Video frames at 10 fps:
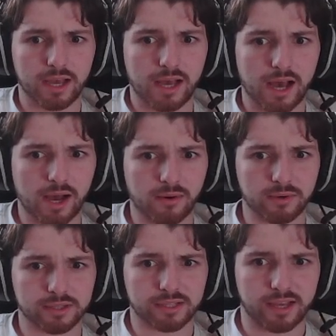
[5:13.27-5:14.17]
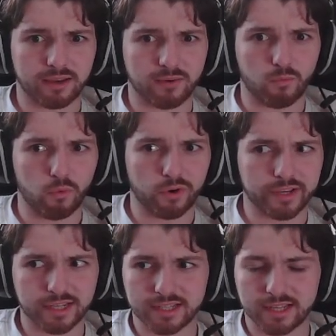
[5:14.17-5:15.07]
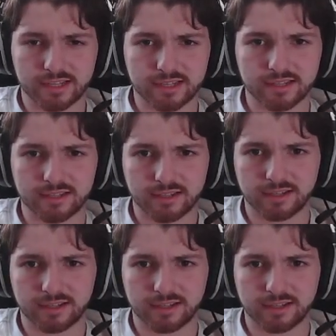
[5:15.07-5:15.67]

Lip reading: I was like, "What is this?